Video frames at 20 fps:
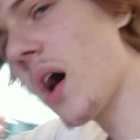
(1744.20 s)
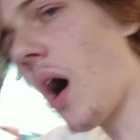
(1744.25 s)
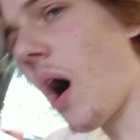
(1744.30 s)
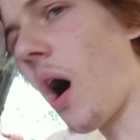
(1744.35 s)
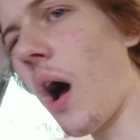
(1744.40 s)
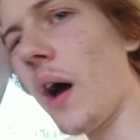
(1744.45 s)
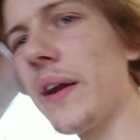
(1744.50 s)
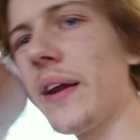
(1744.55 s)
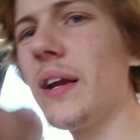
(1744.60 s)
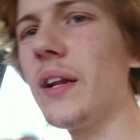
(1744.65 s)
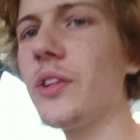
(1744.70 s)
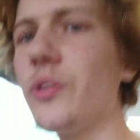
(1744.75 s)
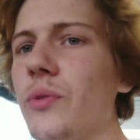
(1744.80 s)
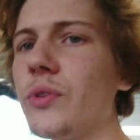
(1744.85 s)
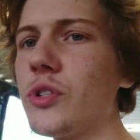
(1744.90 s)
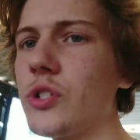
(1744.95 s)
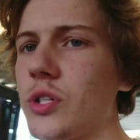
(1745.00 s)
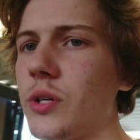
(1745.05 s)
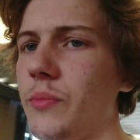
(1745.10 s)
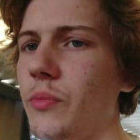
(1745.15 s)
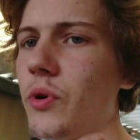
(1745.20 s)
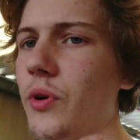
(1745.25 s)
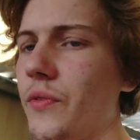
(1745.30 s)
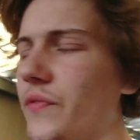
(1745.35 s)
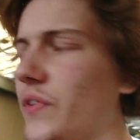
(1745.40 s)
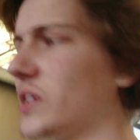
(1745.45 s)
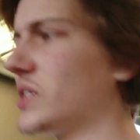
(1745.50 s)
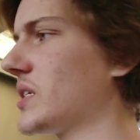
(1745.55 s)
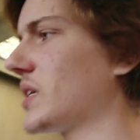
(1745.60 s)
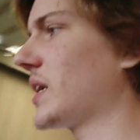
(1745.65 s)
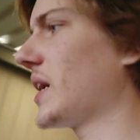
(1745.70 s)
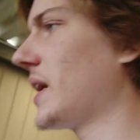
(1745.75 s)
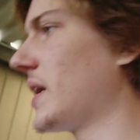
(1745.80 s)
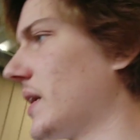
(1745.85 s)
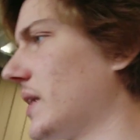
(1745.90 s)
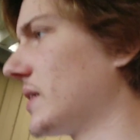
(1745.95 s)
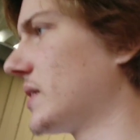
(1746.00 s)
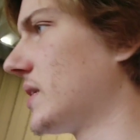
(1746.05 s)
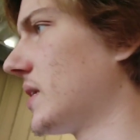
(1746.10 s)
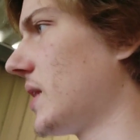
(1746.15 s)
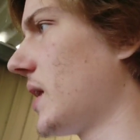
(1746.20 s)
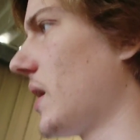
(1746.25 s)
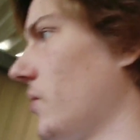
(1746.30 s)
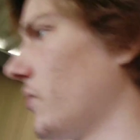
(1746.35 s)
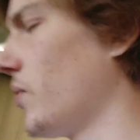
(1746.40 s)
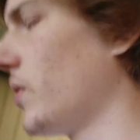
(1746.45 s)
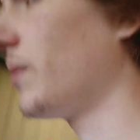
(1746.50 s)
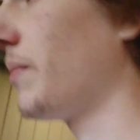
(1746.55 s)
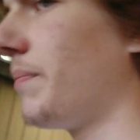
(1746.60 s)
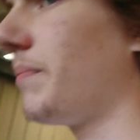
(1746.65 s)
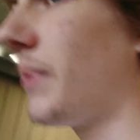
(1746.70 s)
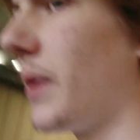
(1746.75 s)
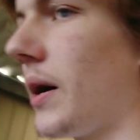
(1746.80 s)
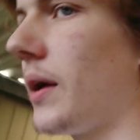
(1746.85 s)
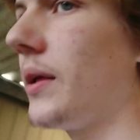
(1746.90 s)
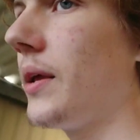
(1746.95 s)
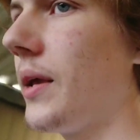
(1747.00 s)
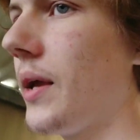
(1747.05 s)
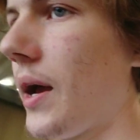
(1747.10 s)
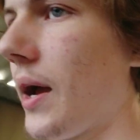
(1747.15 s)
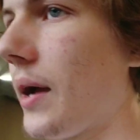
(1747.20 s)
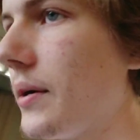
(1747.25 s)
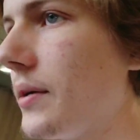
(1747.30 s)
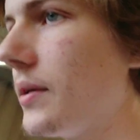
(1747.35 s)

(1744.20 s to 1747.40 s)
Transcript: I need to do some more investigating into that one, but yeah,